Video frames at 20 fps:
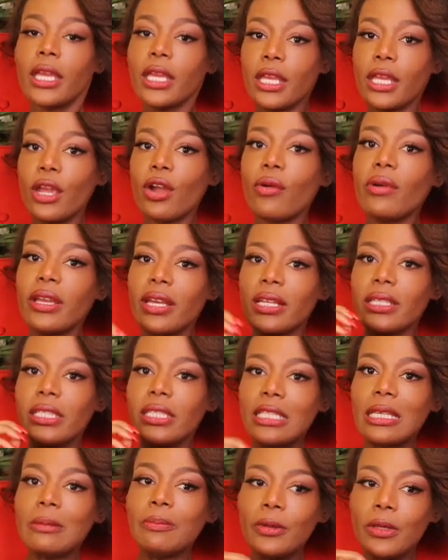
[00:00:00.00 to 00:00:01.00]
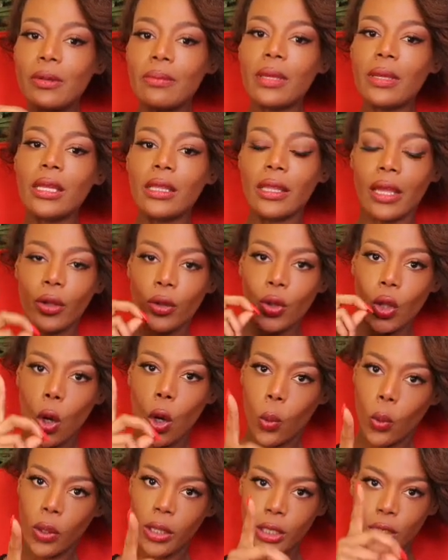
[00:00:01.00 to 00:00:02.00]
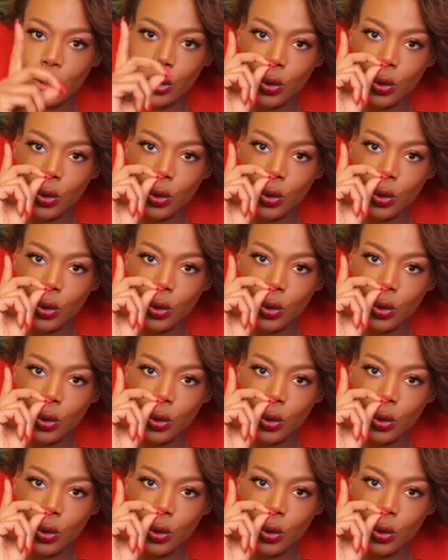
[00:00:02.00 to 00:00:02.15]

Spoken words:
Caring can simply mean that you're willing